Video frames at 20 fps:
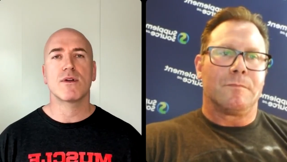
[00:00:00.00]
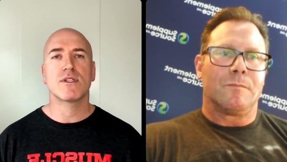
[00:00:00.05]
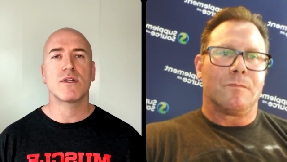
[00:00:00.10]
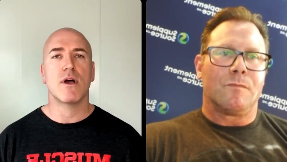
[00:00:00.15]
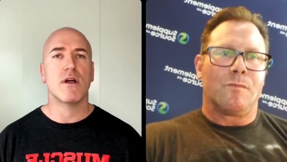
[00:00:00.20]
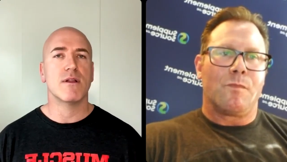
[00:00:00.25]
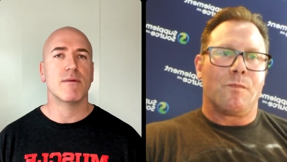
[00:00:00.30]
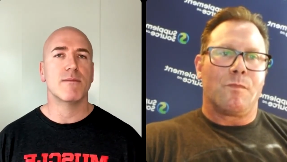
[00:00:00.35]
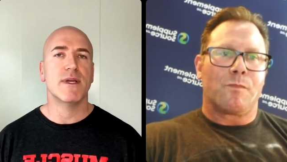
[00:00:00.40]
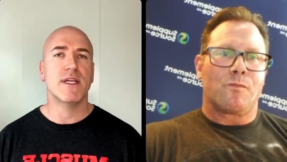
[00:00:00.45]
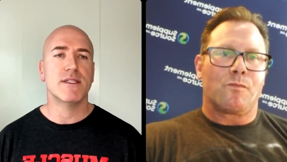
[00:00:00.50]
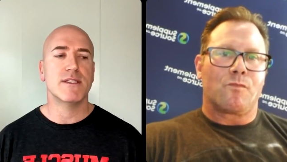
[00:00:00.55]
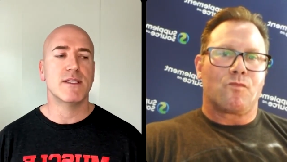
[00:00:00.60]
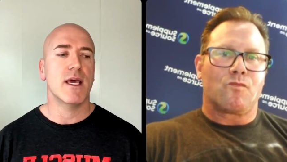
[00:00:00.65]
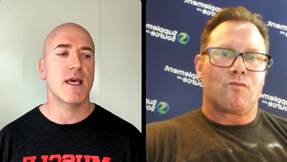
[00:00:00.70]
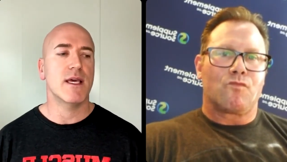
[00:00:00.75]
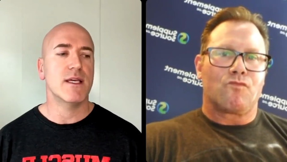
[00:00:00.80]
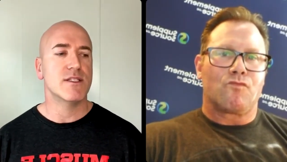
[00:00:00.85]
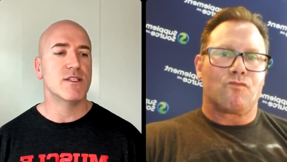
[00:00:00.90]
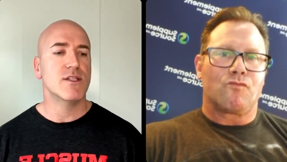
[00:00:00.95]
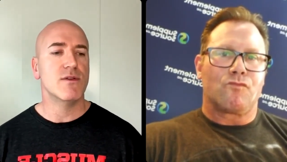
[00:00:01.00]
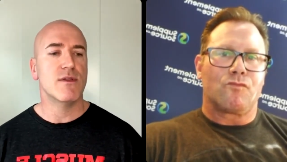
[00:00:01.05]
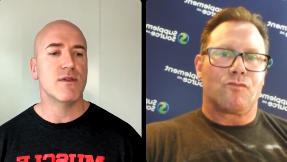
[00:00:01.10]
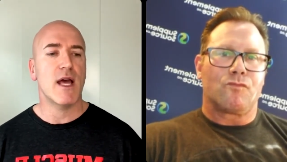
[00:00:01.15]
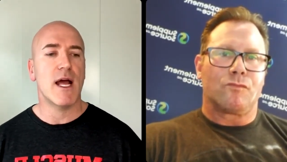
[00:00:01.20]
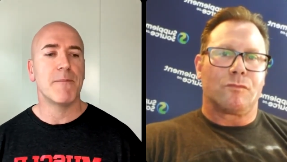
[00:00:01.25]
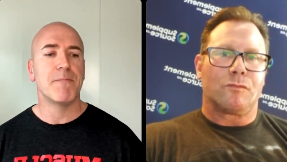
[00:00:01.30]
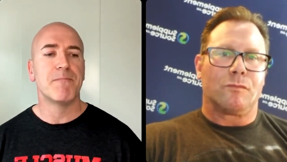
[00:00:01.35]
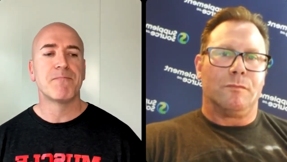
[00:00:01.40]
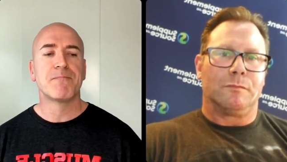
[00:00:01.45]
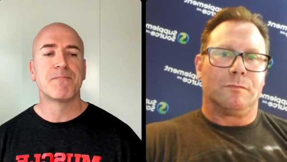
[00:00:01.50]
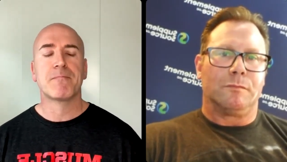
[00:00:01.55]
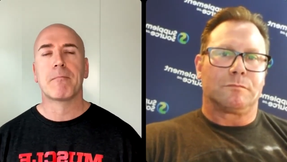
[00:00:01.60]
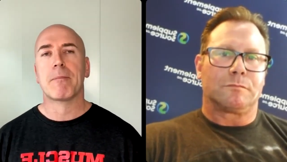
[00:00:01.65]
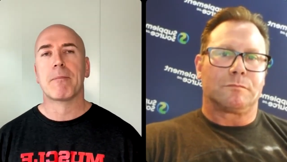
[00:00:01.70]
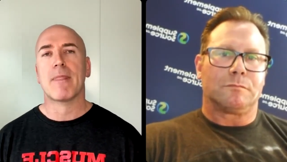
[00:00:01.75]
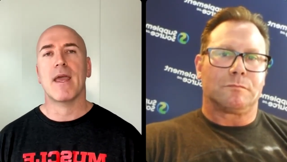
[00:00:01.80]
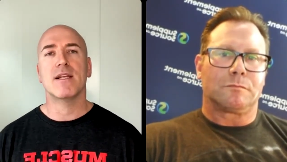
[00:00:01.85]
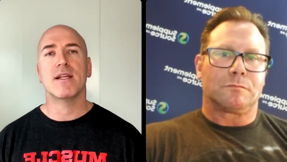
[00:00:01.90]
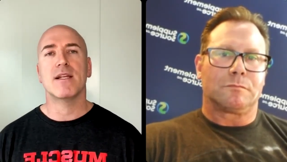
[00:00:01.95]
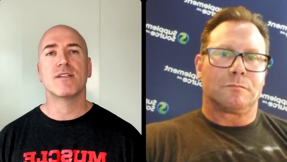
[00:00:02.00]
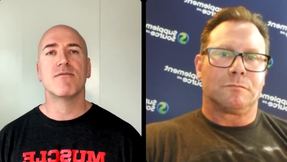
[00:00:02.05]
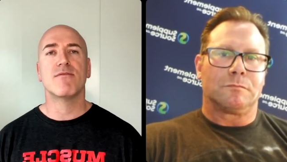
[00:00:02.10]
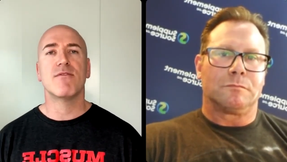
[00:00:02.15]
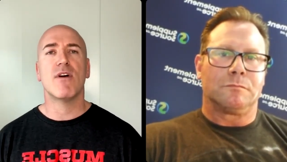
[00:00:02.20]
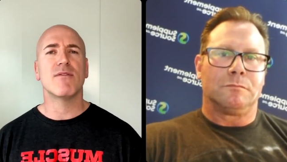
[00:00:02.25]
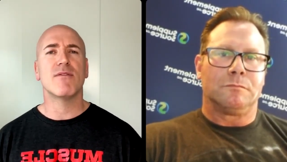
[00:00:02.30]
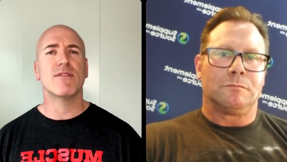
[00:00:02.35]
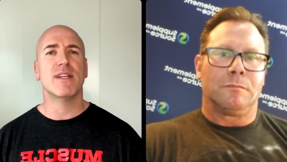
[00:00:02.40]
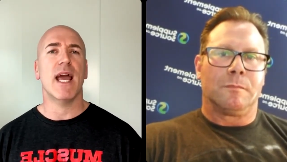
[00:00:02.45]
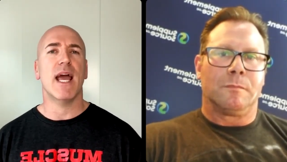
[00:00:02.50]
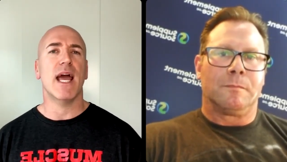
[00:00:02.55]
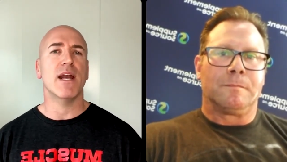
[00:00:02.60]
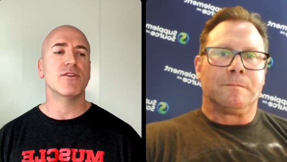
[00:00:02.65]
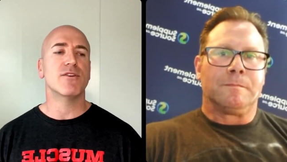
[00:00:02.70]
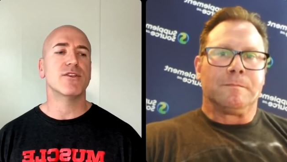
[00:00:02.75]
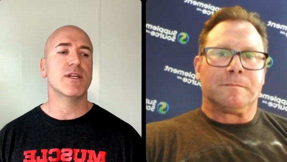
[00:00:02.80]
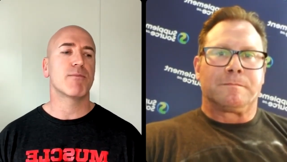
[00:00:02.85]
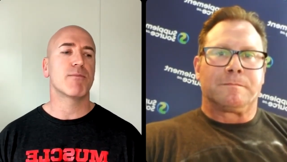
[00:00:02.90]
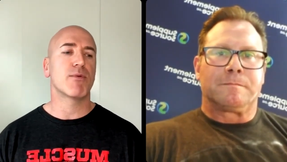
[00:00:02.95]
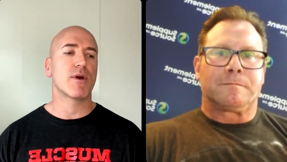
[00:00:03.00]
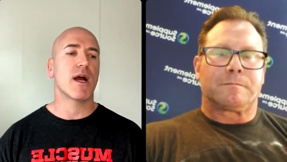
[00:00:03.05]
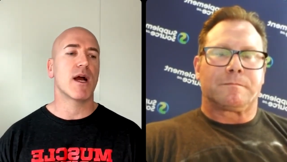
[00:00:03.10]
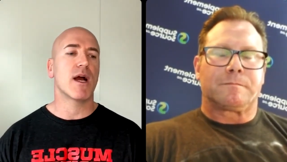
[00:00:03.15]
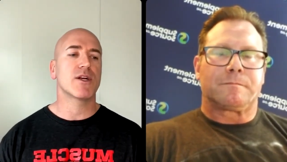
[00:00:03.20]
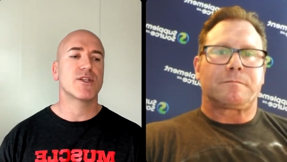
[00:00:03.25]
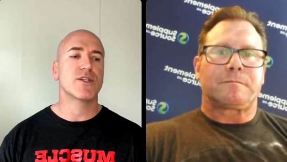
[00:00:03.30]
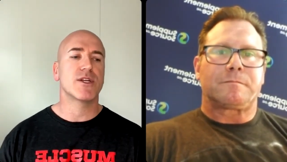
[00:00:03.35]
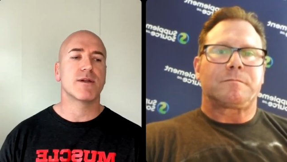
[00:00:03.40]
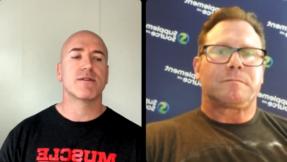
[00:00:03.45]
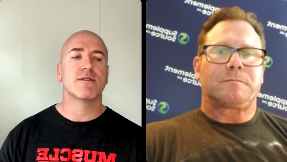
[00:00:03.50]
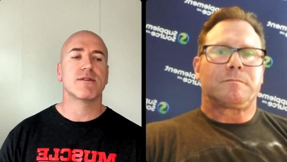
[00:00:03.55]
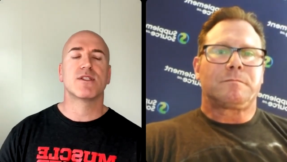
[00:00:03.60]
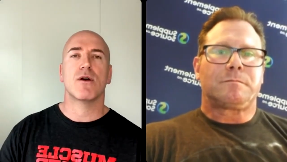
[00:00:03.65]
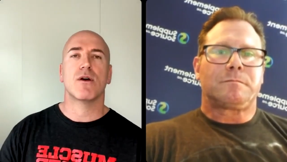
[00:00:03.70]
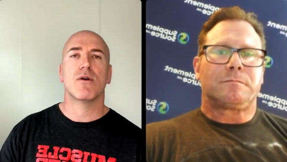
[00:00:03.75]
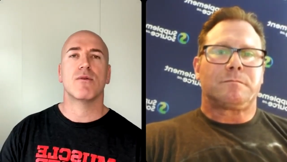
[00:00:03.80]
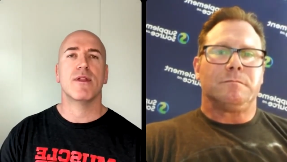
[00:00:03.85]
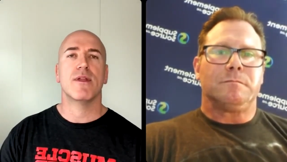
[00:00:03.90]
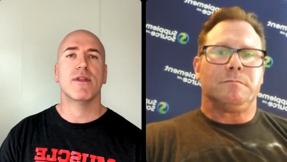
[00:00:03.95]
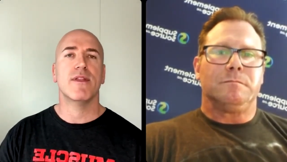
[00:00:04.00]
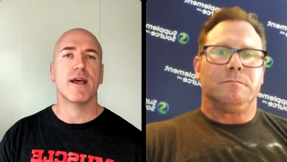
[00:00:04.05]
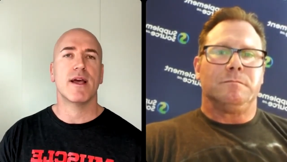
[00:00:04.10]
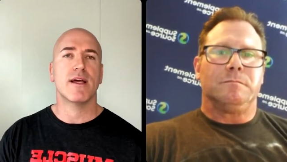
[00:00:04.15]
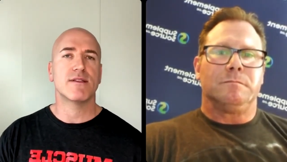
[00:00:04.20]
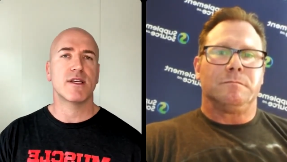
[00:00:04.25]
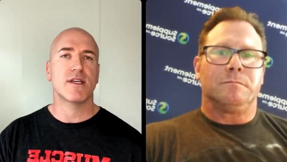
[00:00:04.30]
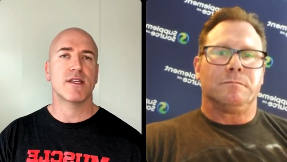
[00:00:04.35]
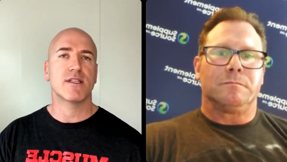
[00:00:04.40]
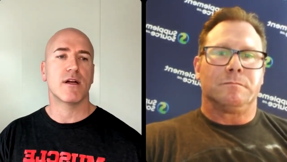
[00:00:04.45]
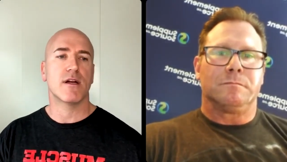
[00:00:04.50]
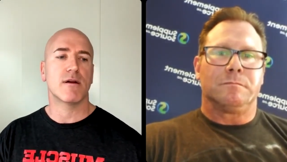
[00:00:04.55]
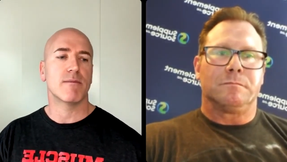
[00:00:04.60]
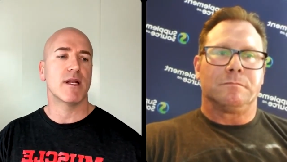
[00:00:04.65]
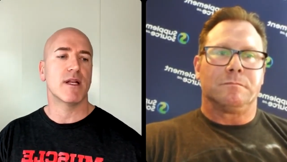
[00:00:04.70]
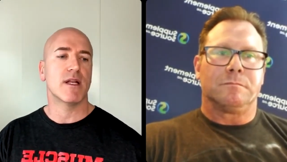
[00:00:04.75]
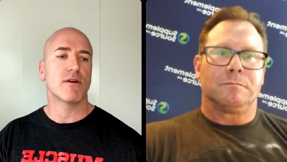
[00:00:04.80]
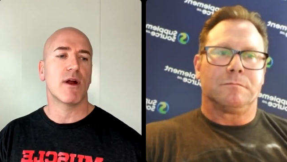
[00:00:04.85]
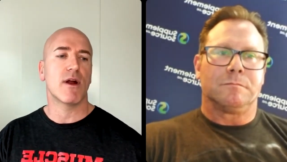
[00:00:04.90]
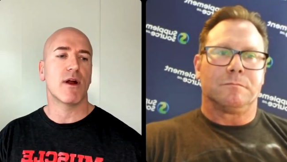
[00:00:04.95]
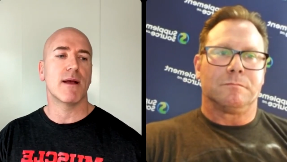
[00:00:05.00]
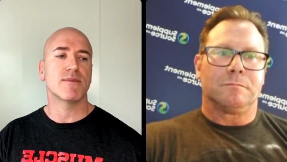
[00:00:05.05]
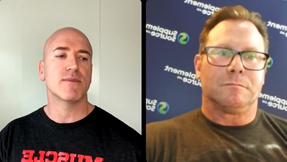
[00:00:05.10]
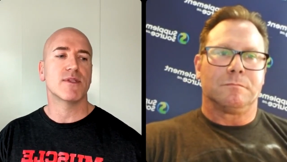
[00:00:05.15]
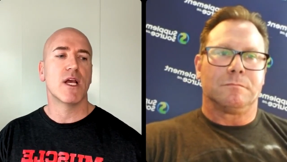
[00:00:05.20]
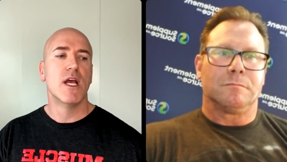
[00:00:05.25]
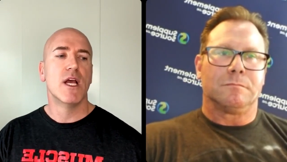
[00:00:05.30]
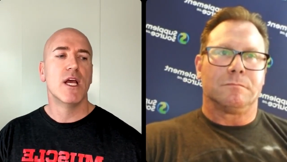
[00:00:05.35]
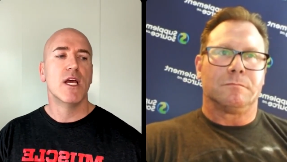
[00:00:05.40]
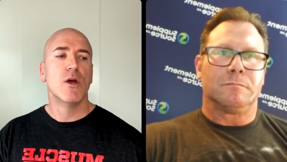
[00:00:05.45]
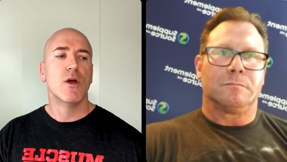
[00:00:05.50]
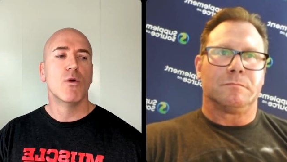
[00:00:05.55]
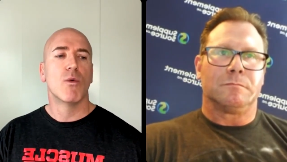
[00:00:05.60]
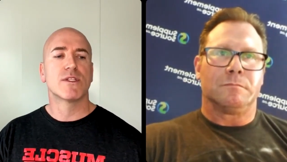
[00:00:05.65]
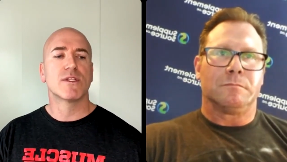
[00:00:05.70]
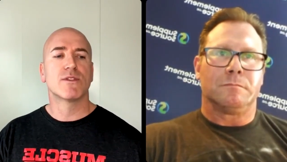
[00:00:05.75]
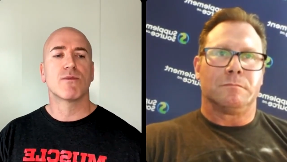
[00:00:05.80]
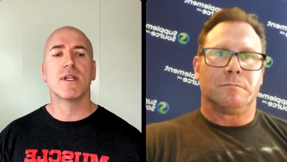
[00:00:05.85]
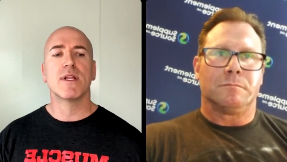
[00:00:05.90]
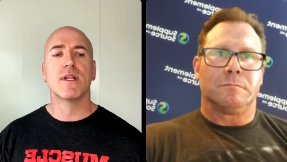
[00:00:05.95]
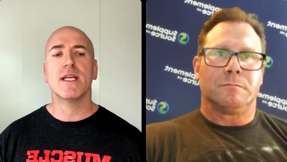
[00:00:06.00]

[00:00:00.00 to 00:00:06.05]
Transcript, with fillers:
Speaker 1: All the B C A As do that, and is involved in energy production. So then they got six hundred milligrams. What's really